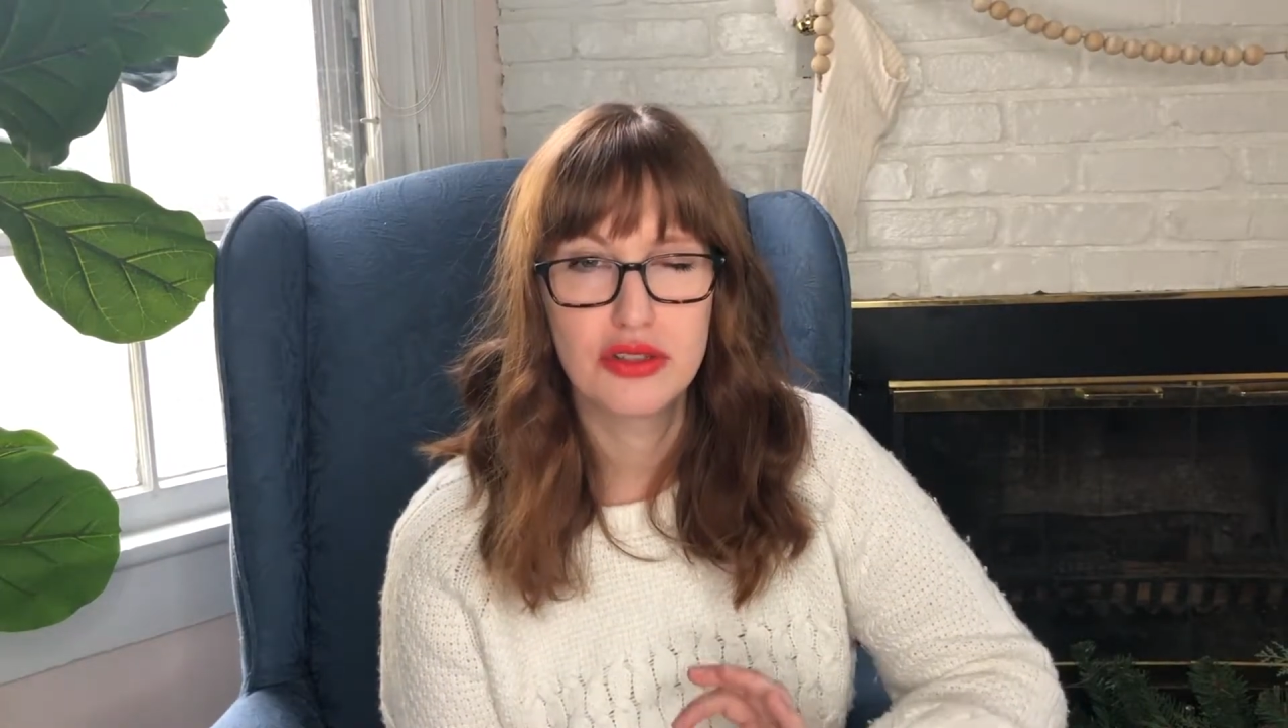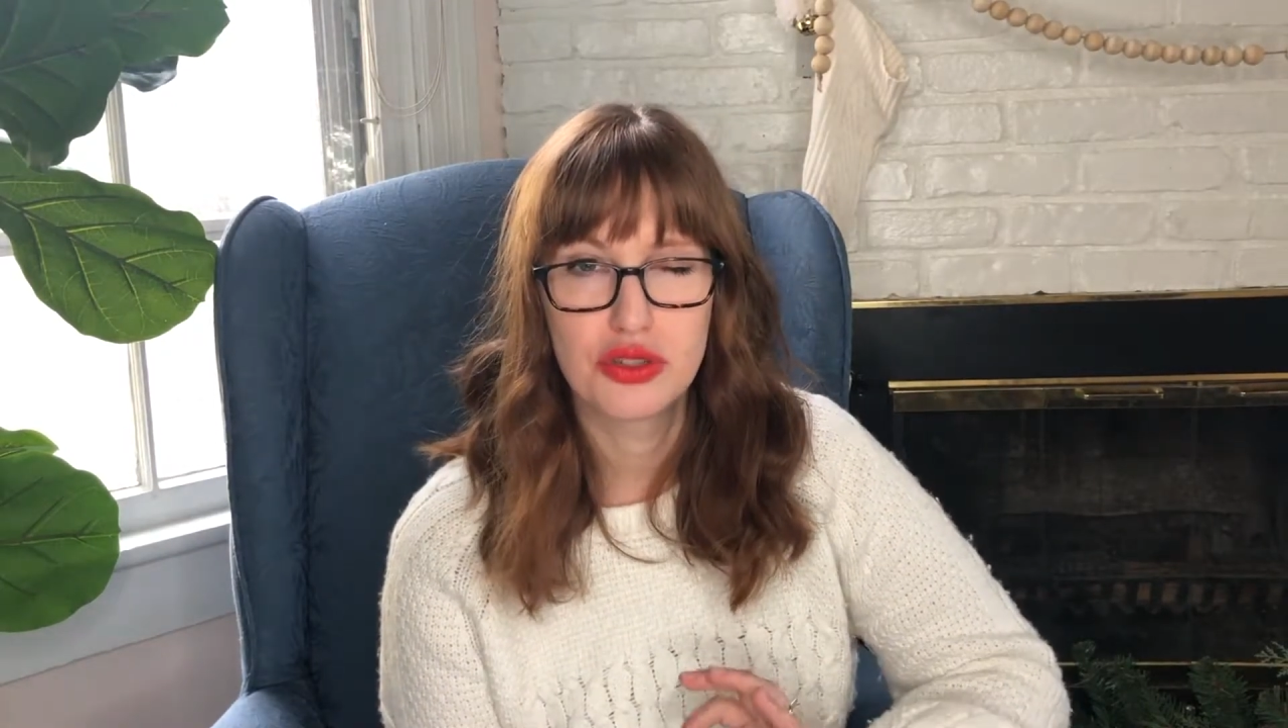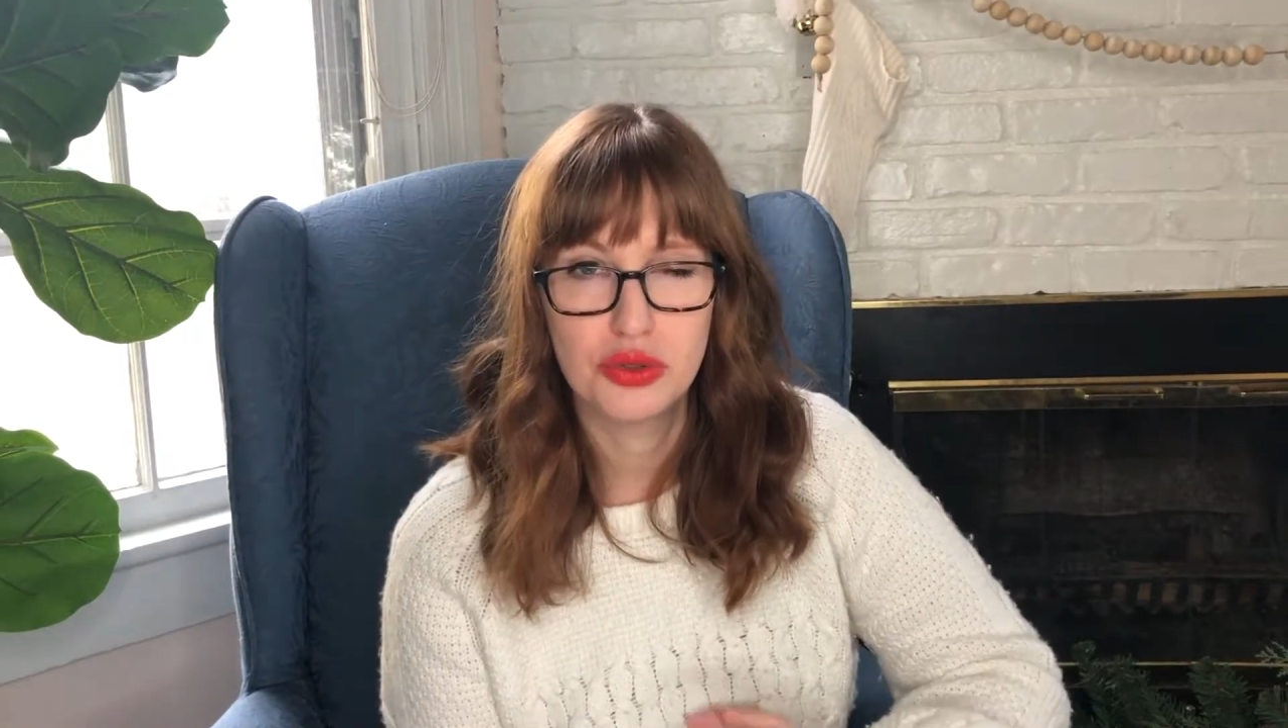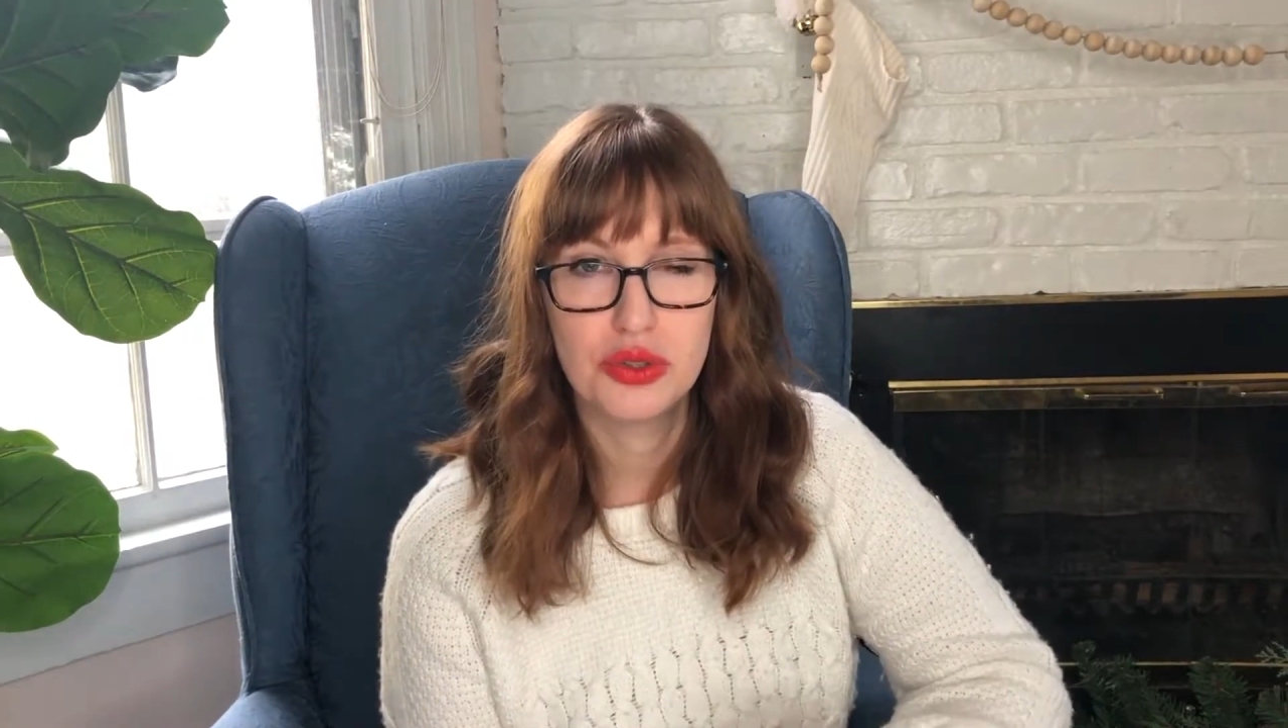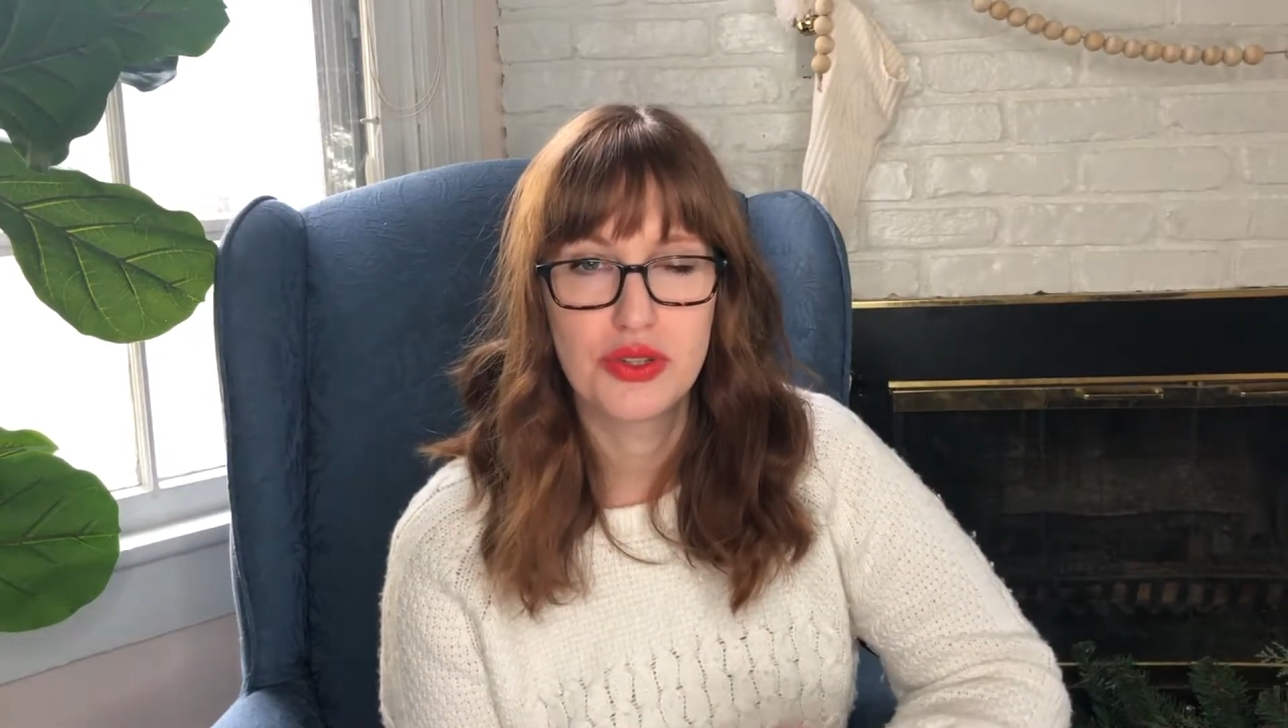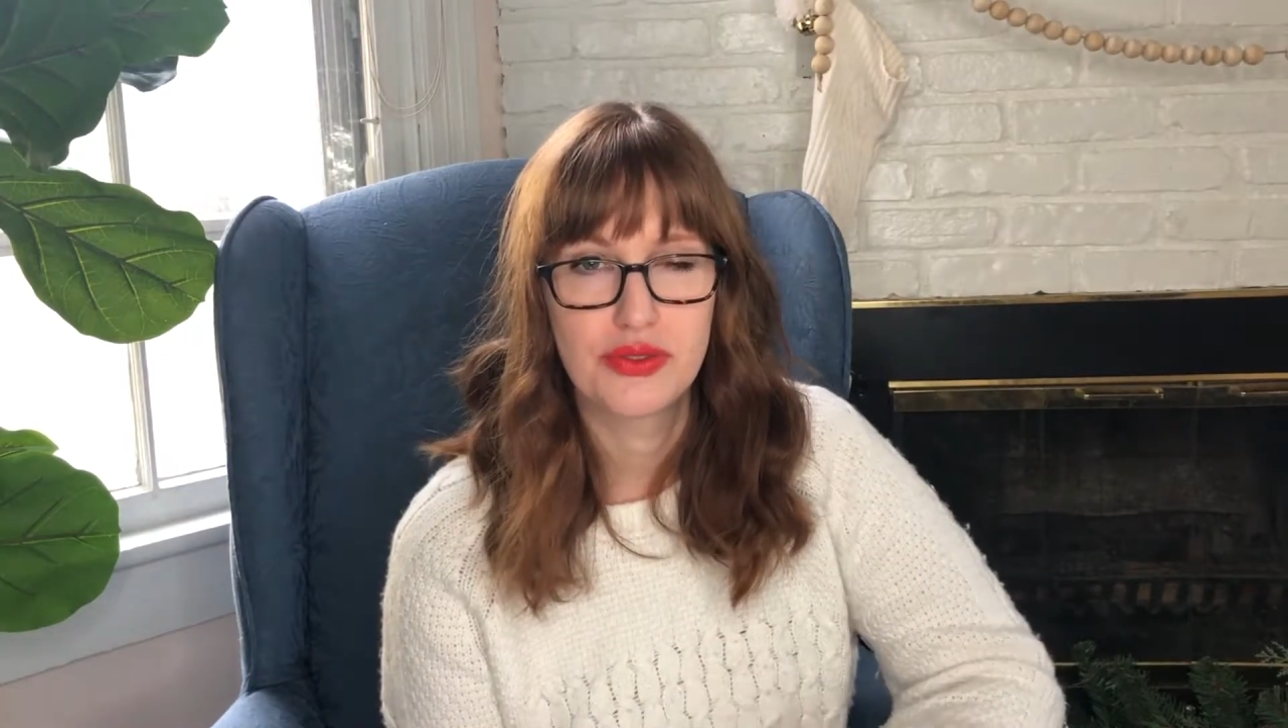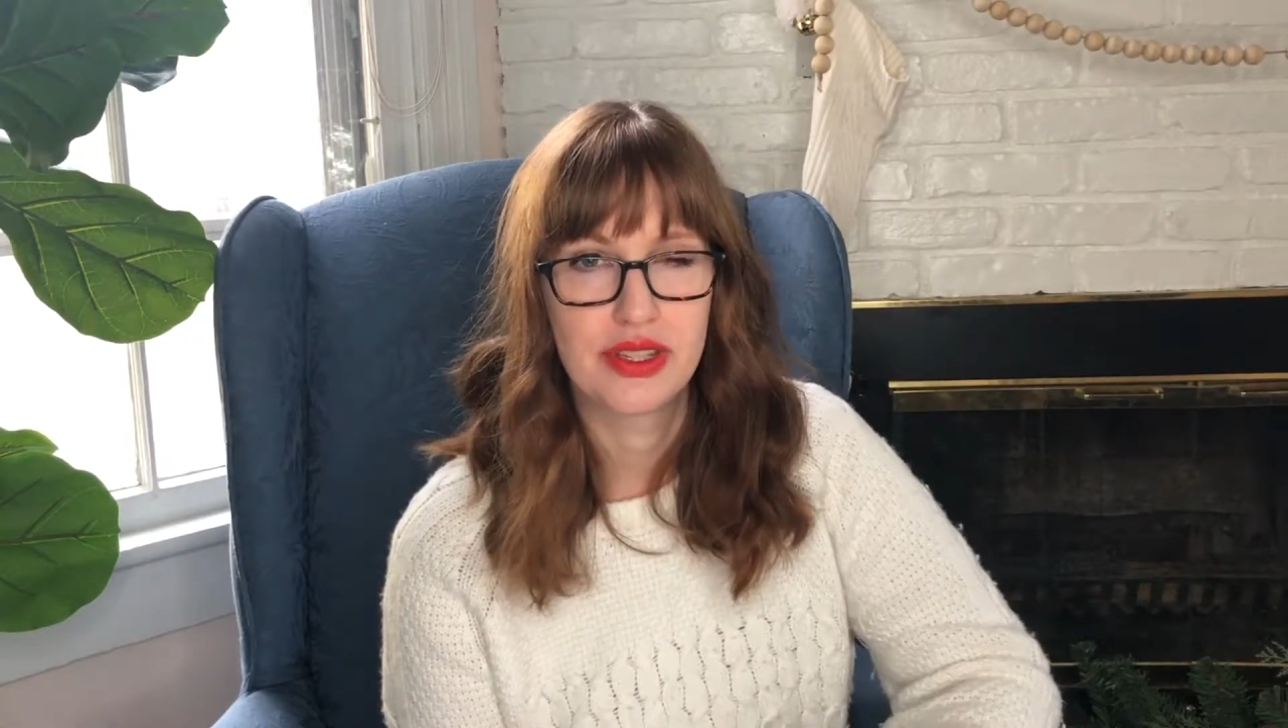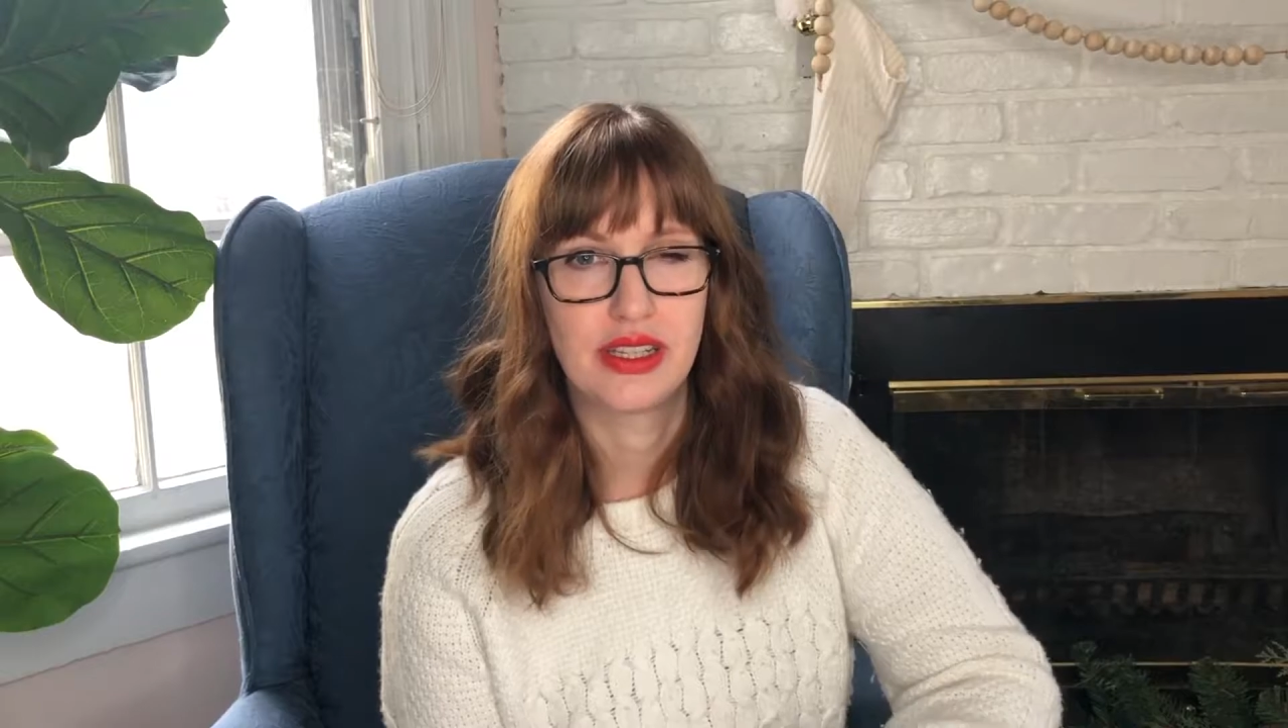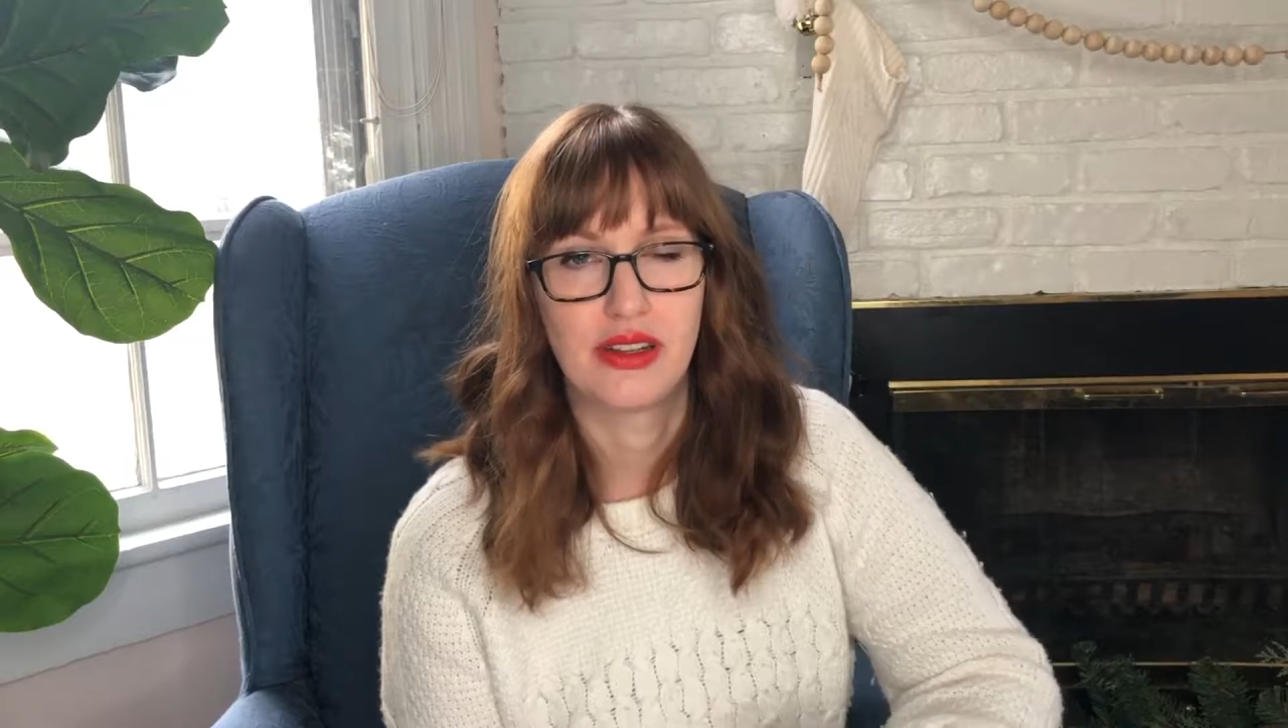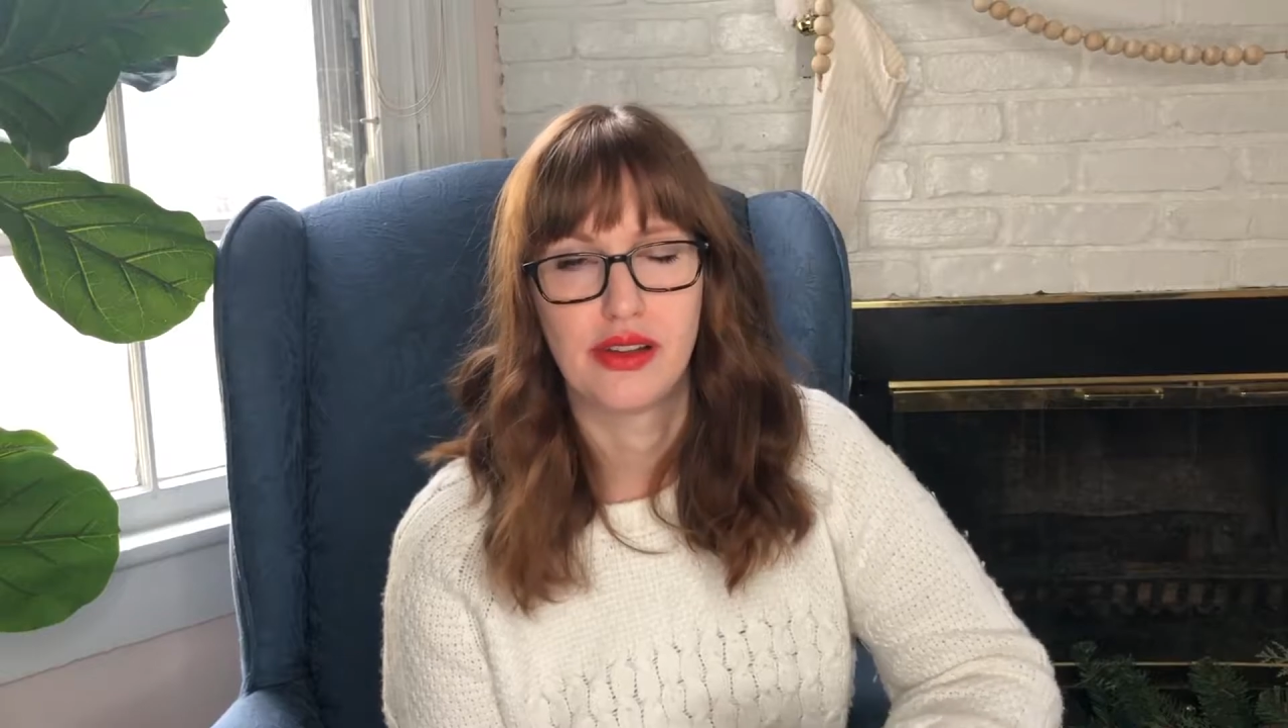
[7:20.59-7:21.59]
do you
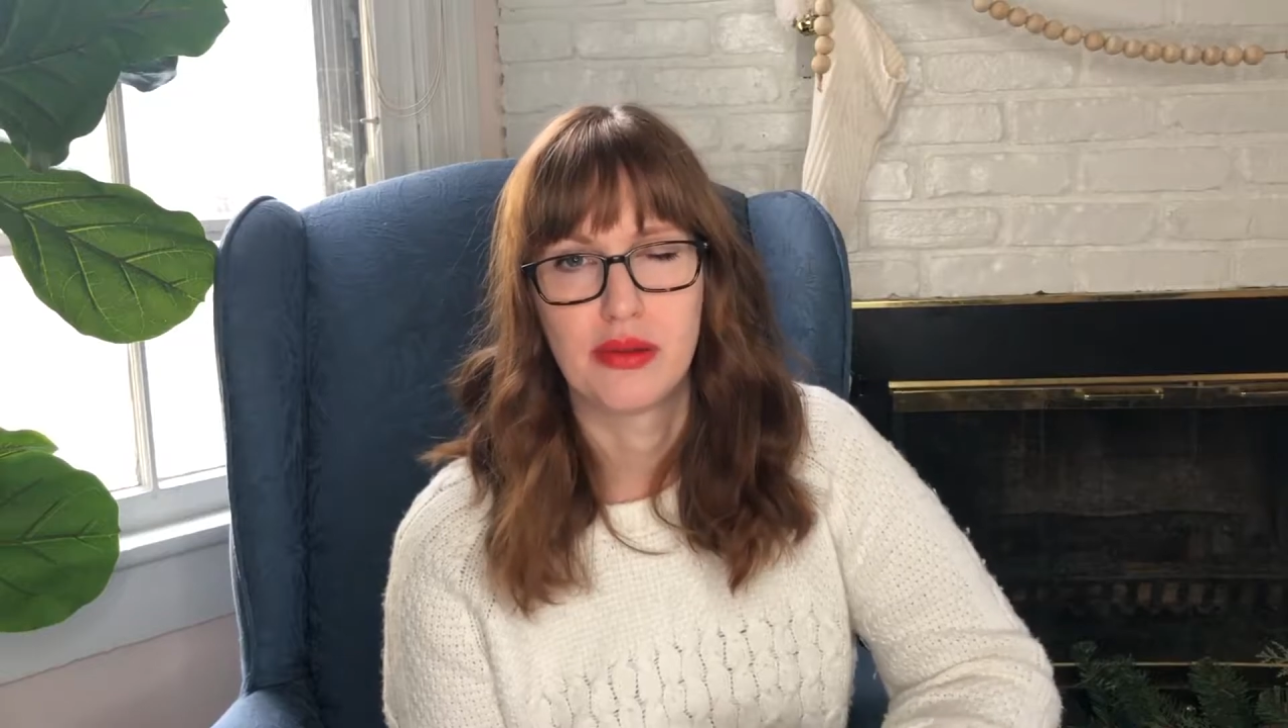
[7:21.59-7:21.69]
feel